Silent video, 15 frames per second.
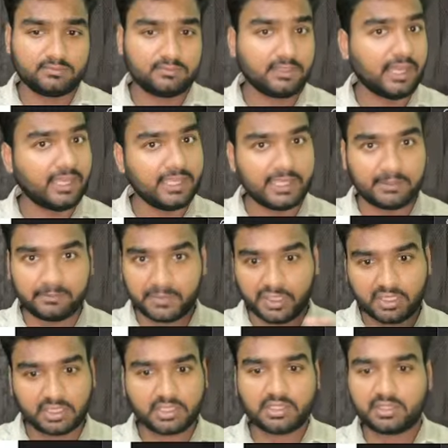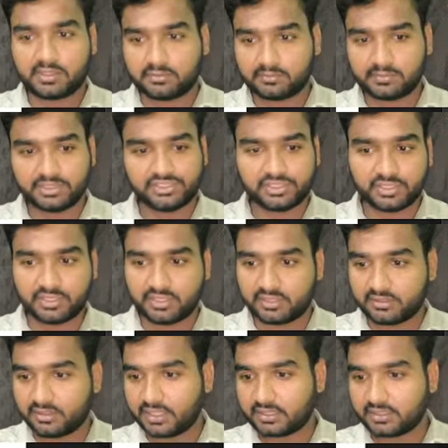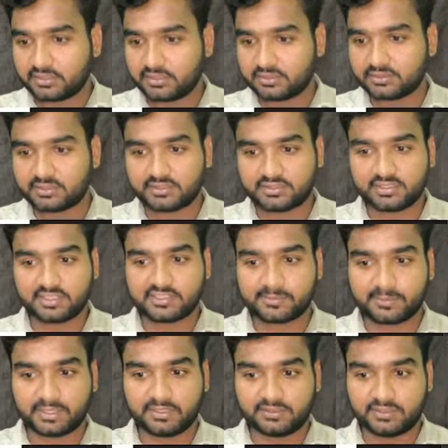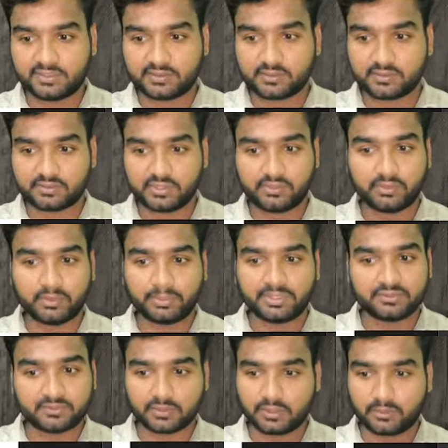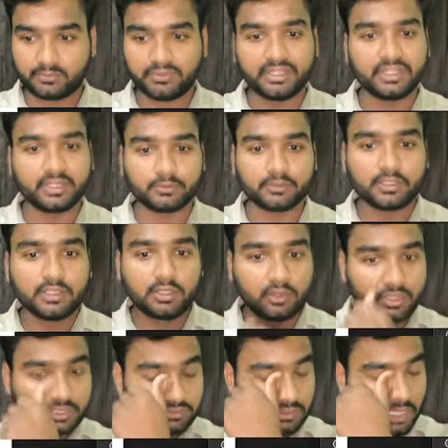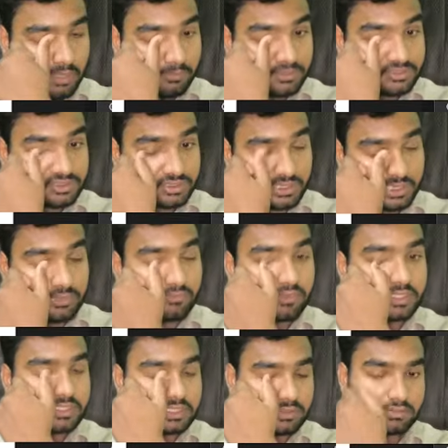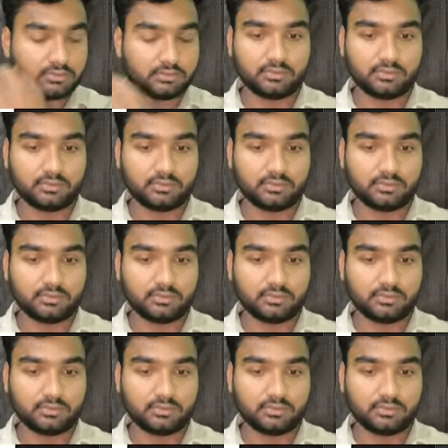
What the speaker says: I have mentioned, like this is a 6 page, 6 or 7 page of video. Okay, so I have mentioned everything.